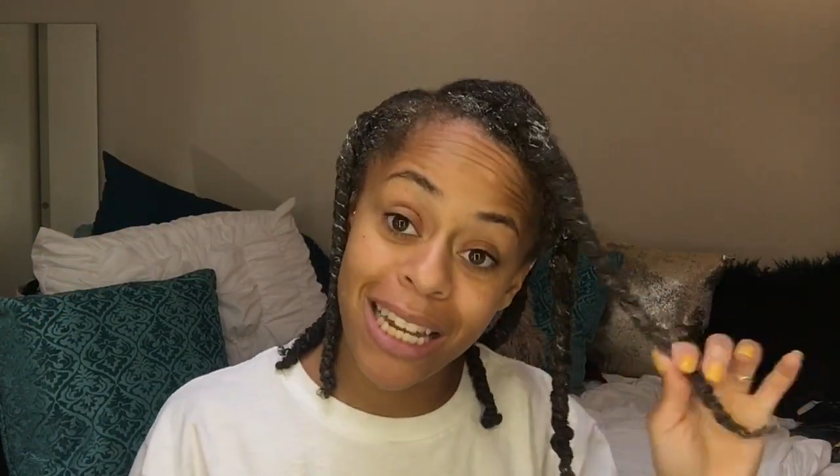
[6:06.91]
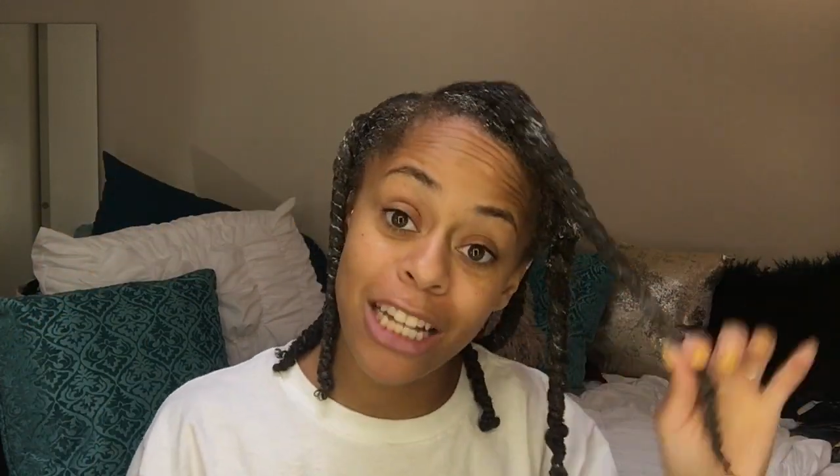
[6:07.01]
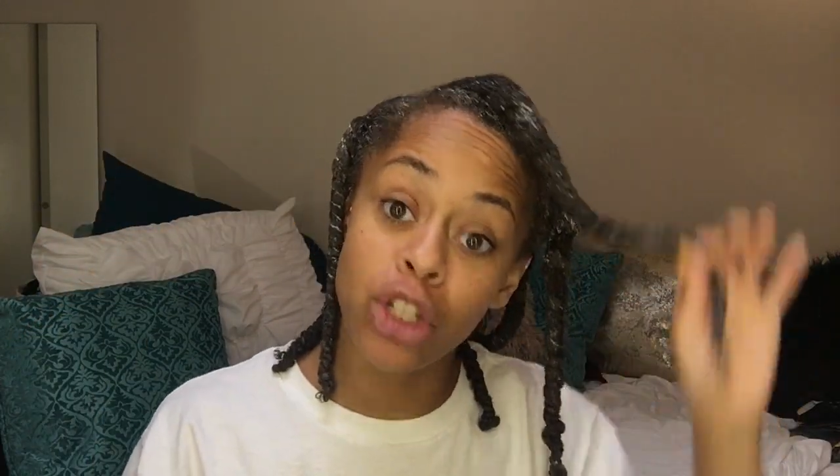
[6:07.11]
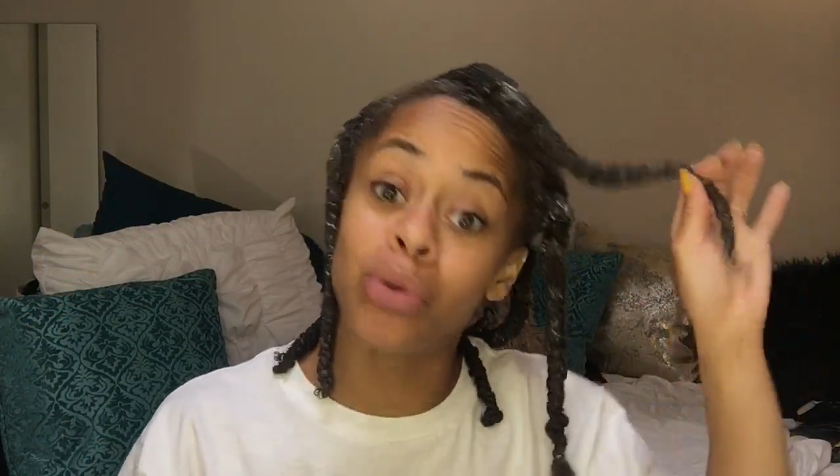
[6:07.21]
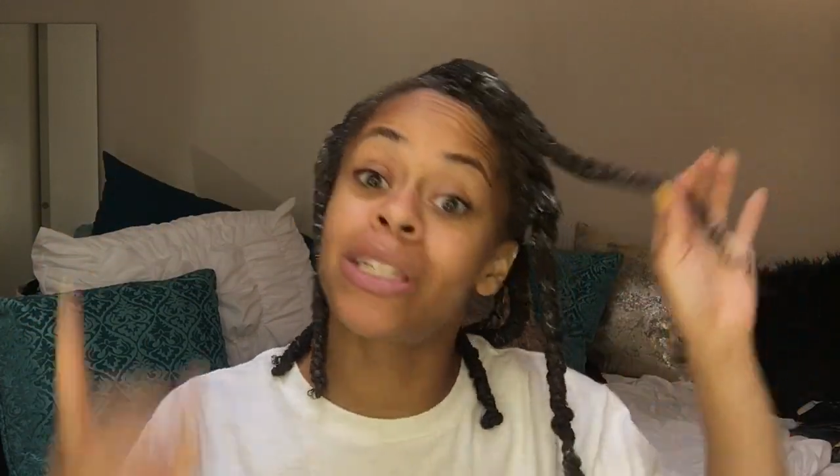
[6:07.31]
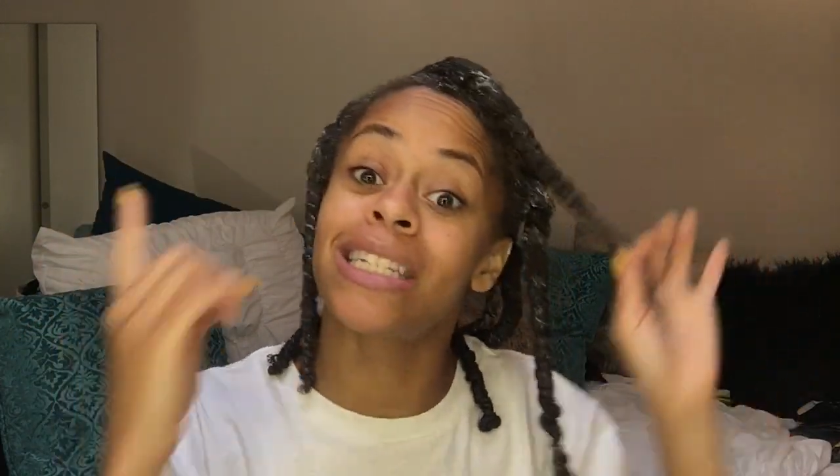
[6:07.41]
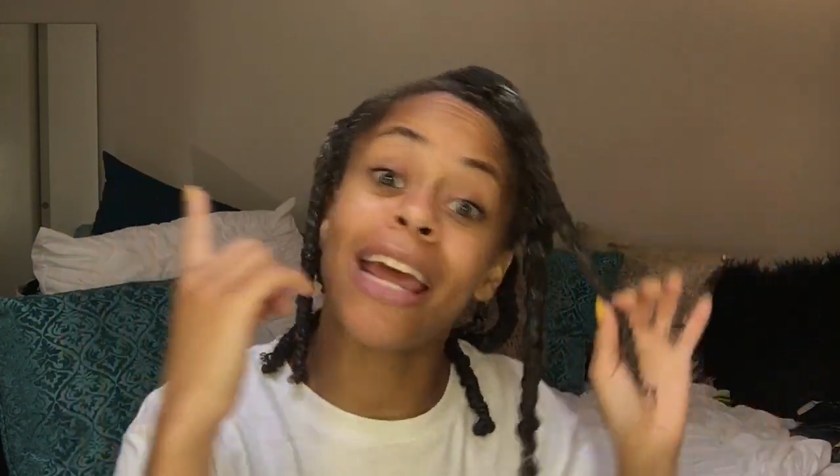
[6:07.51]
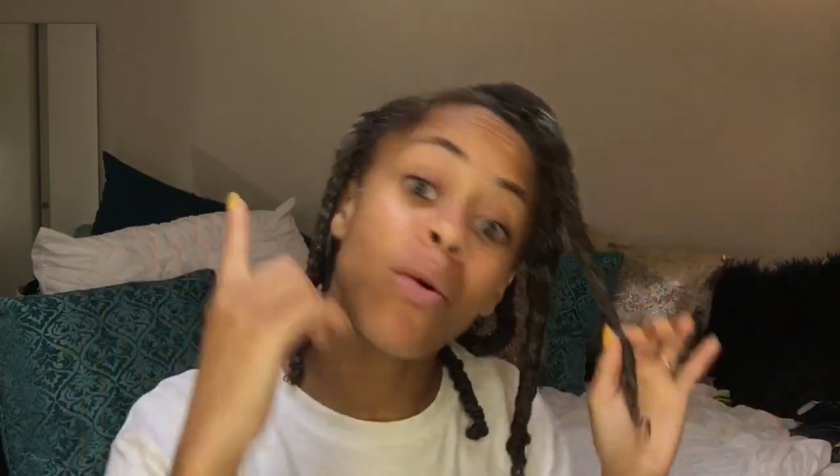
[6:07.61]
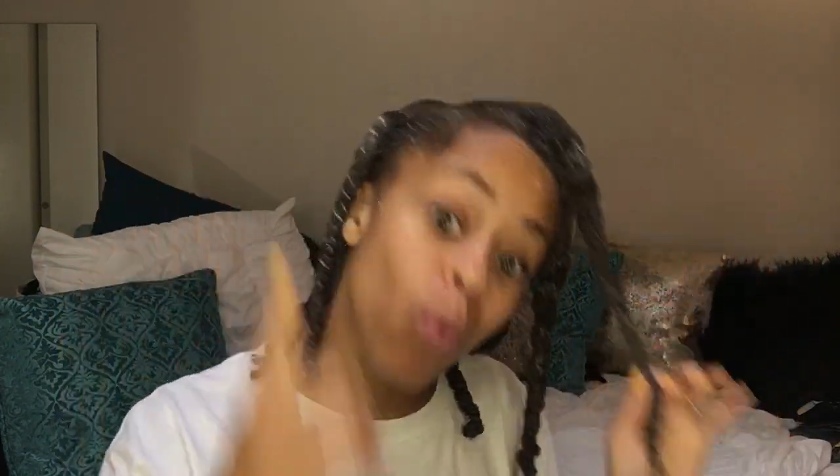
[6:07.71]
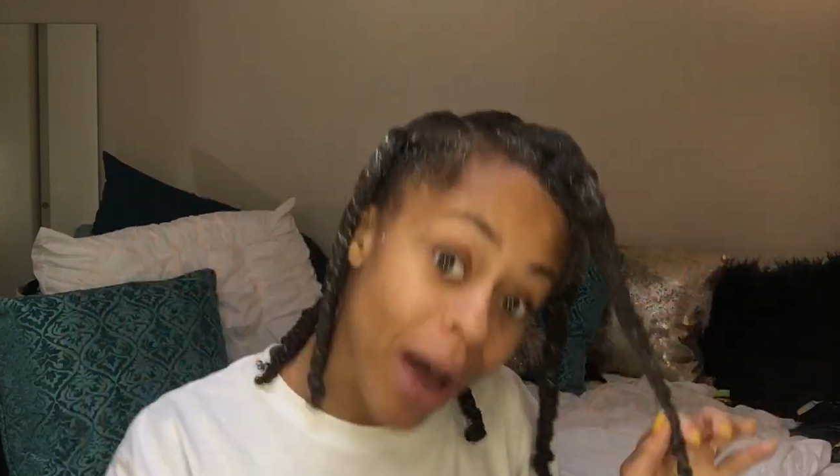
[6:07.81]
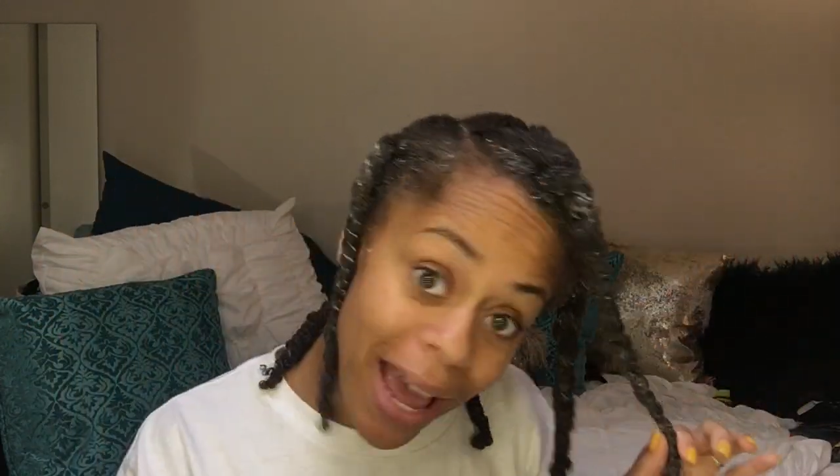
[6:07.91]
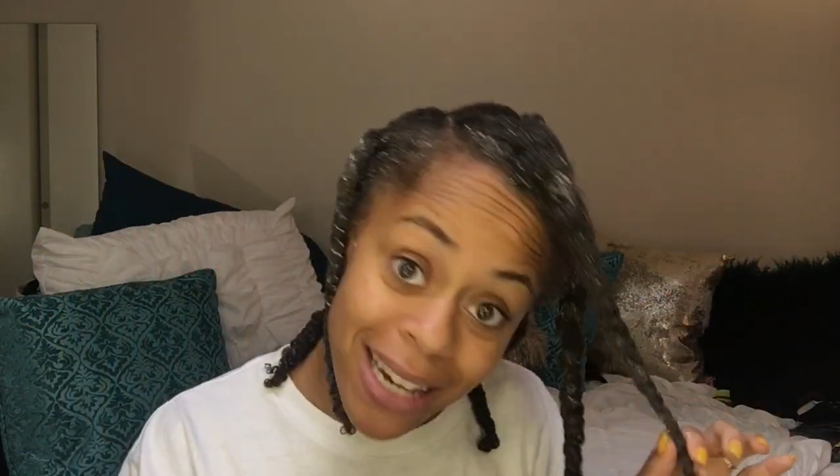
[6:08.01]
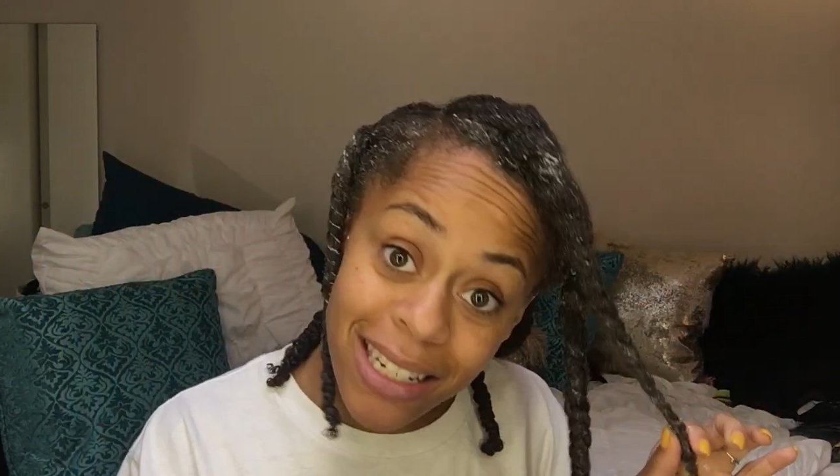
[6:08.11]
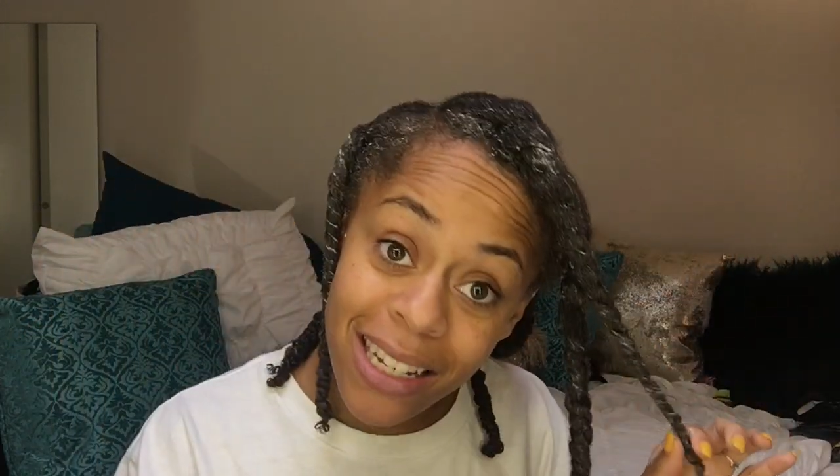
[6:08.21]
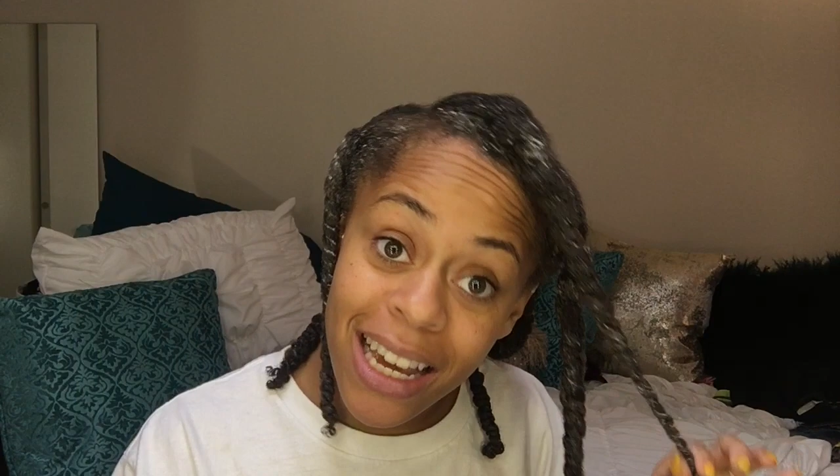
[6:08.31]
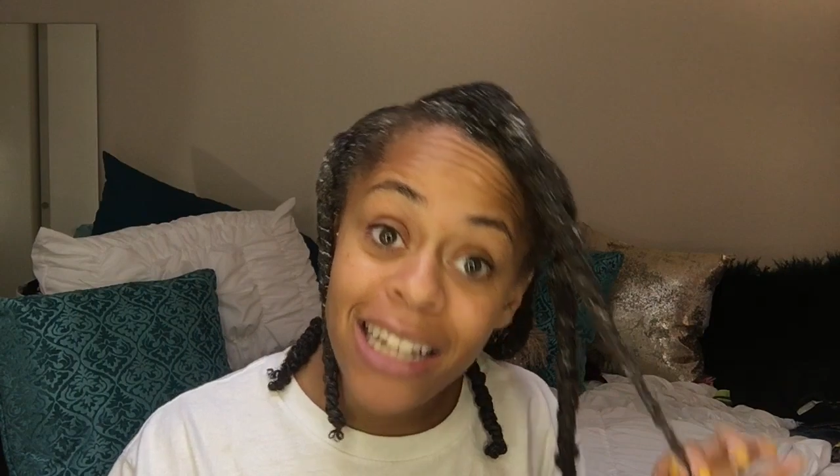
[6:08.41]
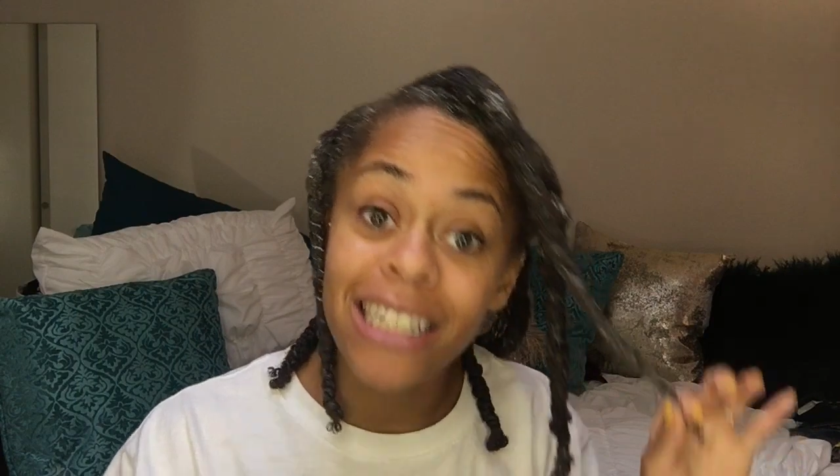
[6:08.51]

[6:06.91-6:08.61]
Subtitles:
it to stay wet,